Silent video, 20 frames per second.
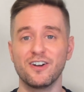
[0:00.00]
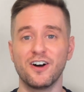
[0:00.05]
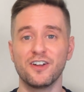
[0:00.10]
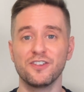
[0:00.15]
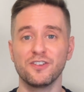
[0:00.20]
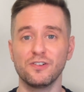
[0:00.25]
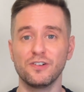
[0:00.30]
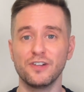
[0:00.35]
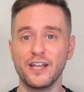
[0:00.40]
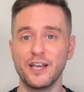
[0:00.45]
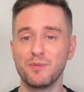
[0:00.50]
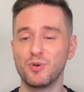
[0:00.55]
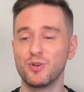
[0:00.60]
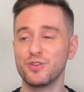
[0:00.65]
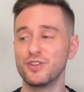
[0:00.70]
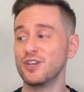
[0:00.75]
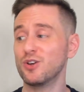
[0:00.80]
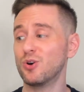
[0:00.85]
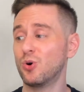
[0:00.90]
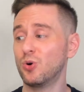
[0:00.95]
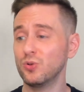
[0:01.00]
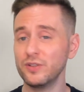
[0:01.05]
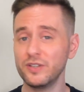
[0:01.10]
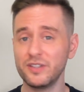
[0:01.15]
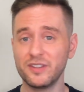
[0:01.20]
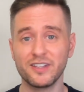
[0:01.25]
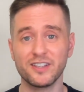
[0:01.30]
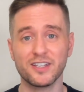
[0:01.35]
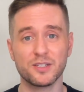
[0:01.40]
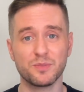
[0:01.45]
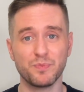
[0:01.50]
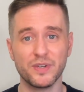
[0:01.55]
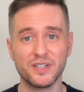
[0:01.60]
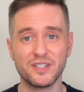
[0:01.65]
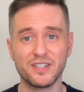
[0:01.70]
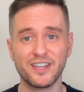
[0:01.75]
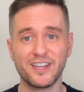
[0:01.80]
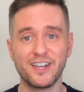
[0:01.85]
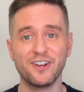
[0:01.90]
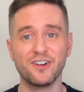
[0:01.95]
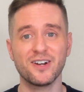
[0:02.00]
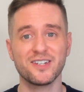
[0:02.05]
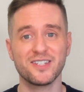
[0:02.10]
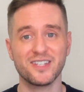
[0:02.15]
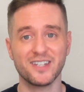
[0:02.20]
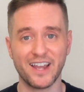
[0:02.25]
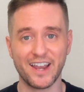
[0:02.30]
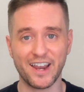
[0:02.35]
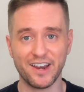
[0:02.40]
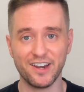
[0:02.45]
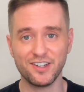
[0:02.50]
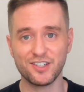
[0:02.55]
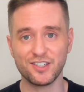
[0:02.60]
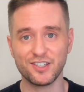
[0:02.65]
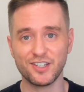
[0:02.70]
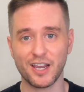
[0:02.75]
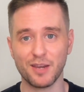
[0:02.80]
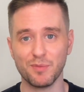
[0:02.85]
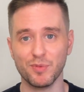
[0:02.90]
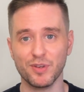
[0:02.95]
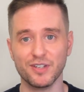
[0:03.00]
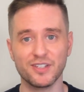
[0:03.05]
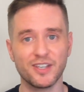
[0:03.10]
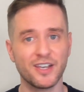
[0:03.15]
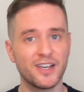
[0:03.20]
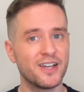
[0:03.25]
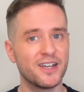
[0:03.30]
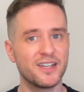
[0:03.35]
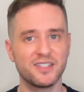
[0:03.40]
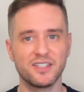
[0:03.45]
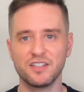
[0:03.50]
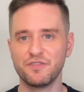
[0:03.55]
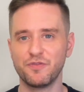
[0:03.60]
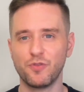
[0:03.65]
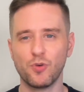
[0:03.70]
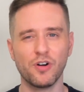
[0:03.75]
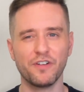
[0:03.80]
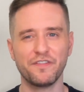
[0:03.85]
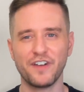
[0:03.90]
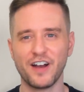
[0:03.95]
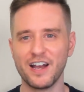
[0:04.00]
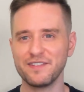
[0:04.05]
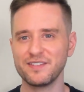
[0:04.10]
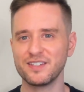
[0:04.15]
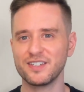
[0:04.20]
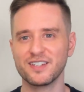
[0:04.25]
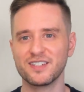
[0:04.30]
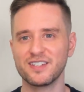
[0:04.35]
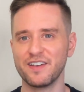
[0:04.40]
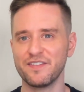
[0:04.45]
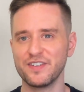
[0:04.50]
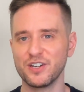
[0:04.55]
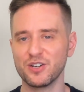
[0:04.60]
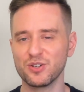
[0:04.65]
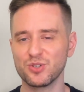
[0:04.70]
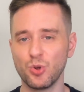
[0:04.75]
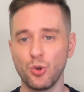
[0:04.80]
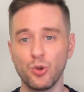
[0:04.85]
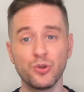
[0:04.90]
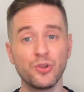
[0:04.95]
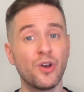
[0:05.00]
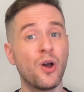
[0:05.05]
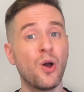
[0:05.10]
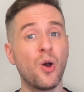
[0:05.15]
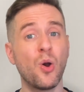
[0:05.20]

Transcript: on the label. The only thing that's missing here is an age statement. Is this four, five, six, seven years old?